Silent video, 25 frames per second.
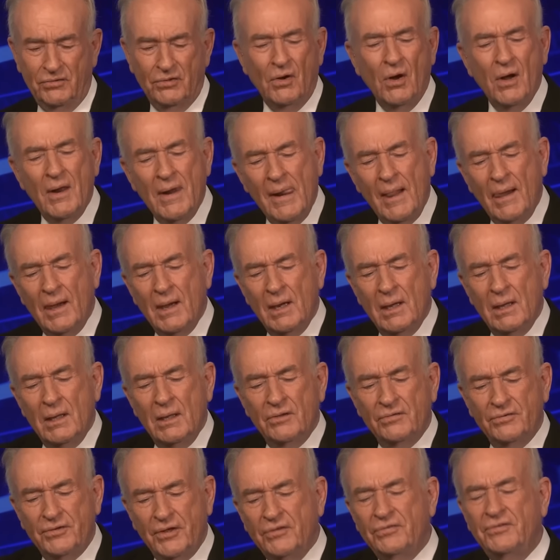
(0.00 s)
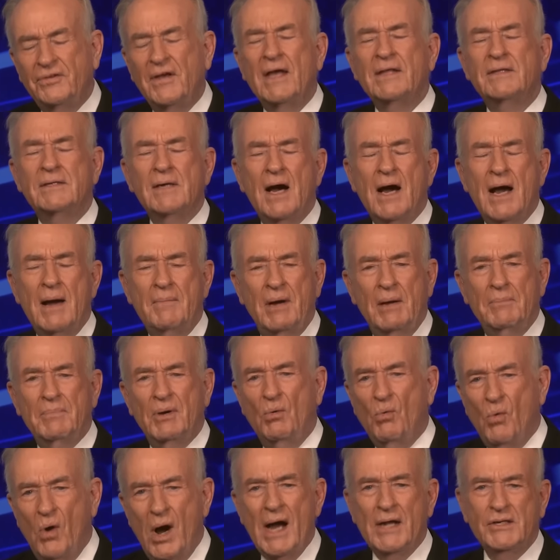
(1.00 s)
So since that time, I've
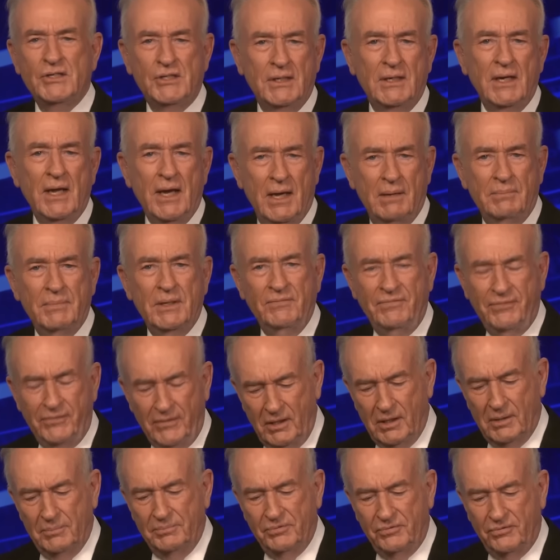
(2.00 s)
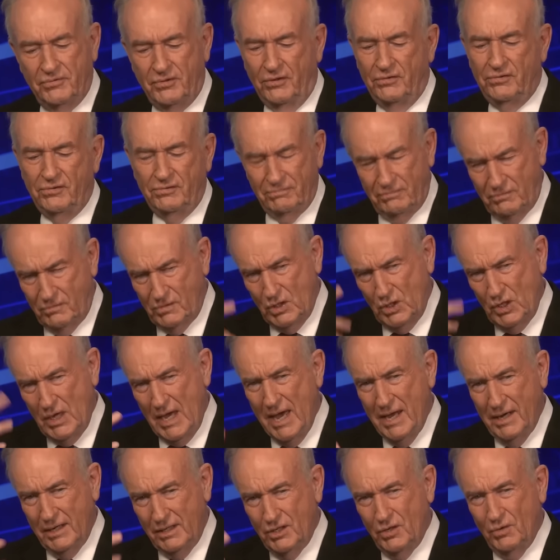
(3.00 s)
been watching Abby Phillips just
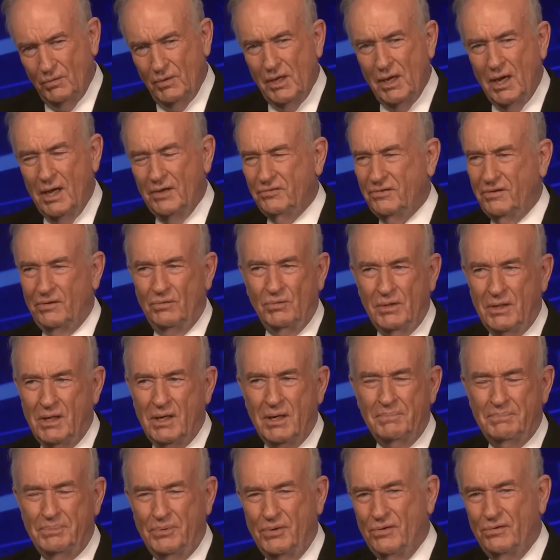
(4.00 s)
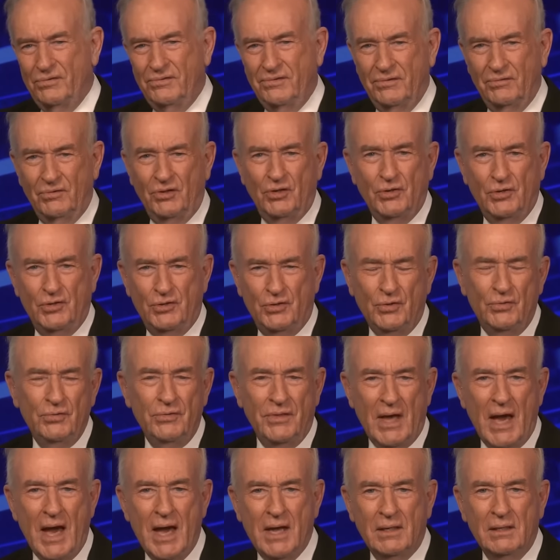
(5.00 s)
out of curiosity. What kind of person could do
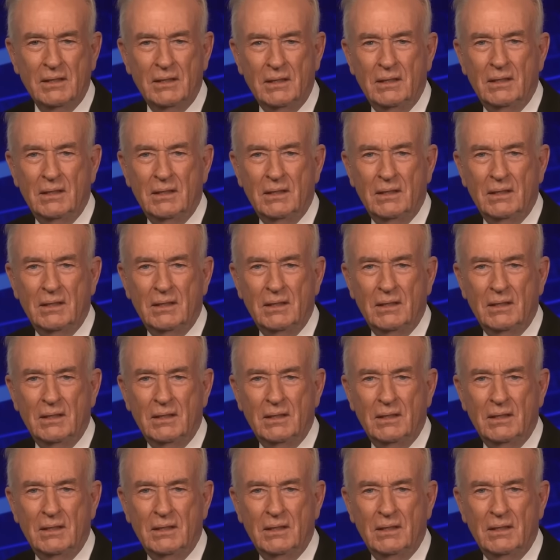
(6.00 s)
that?